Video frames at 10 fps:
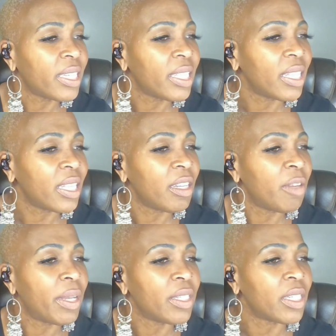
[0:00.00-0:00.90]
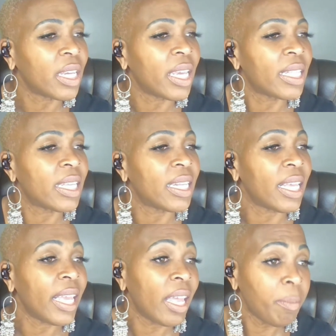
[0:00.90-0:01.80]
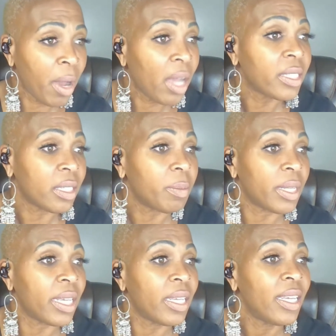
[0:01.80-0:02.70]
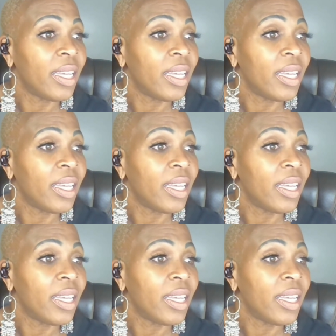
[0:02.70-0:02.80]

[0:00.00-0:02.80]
then the dementia kicked in again. Possibly.